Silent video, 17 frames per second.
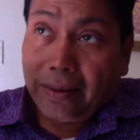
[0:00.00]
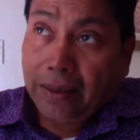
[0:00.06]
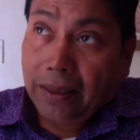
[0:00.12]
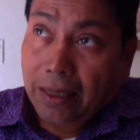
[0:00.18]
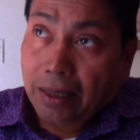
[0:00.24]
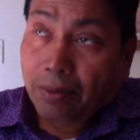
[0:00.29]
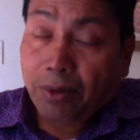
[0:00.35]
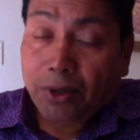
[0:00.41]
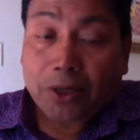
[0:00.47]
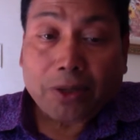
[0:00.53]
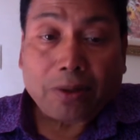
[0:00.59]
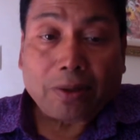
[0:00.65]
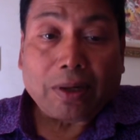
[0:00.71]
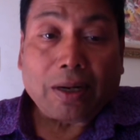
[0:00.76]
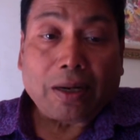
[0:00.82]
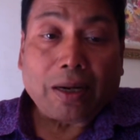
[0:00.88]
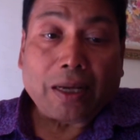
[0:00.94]
the
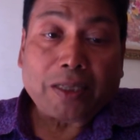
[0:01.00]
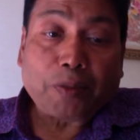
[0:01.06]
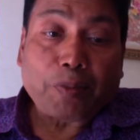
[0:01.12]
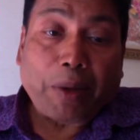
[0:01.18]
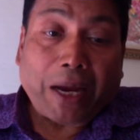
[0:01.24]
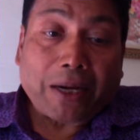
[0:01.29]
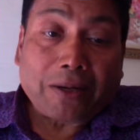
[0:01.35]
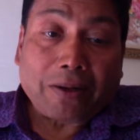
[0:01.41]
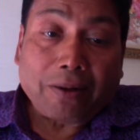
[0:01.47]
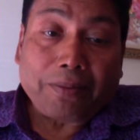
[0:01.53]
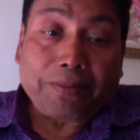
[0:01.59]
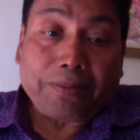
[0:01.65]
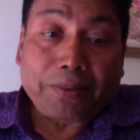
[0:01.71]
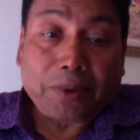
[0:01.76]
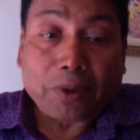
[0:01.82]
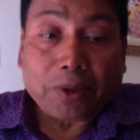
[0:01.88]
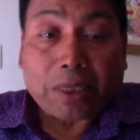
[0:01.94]
emotional aspect of
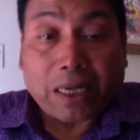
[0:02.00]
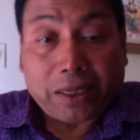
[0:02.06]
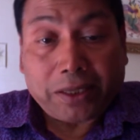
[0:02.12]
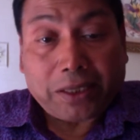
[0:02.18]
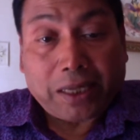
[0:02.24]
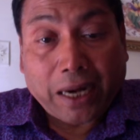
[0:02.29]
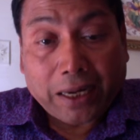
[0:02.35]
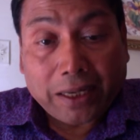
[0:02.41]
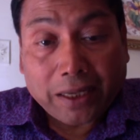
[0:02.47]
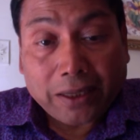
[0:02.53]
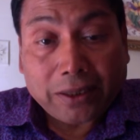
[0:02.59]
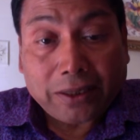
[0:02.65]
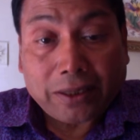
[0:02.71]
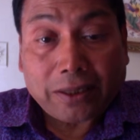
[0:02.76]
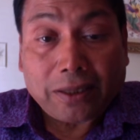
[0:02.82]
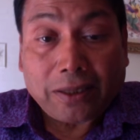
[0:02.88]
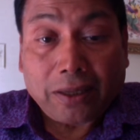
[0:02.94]
social
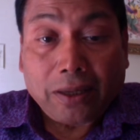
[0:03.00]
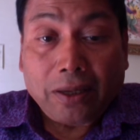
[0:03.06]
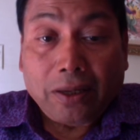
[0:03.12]
status,